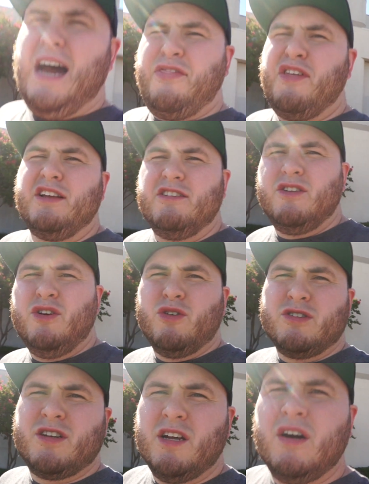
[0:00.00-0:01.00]
I think the
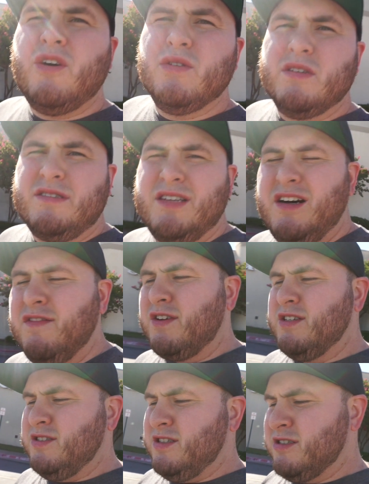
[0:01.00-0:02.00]
door is going to hold itself
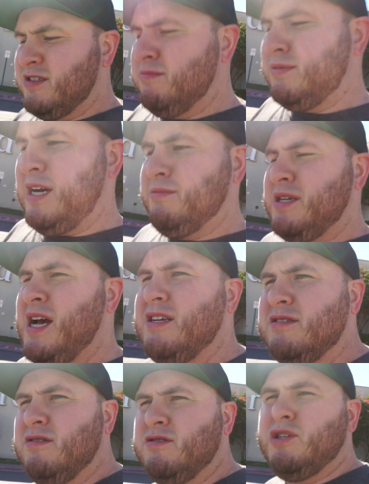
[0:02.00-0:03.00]
because you know sometimes it
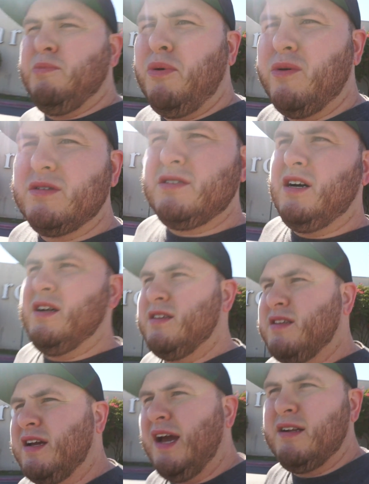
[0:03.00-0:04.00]
has those supports on it
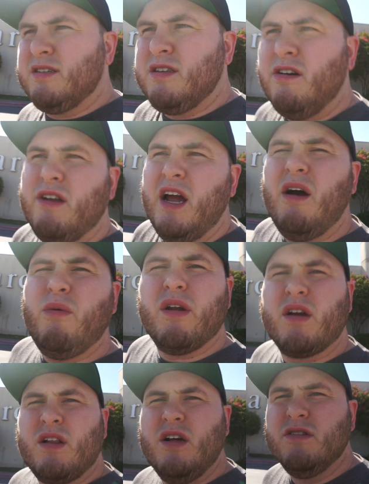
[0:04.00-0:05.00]
that kind of slow down when
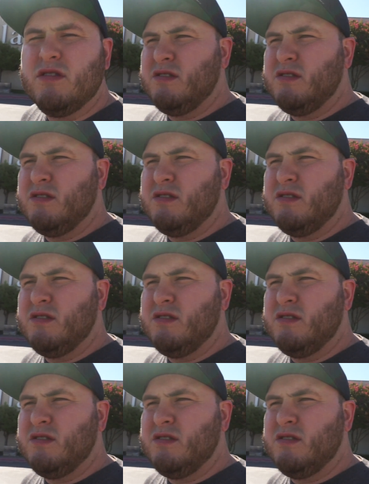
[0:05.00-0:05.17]
it closes.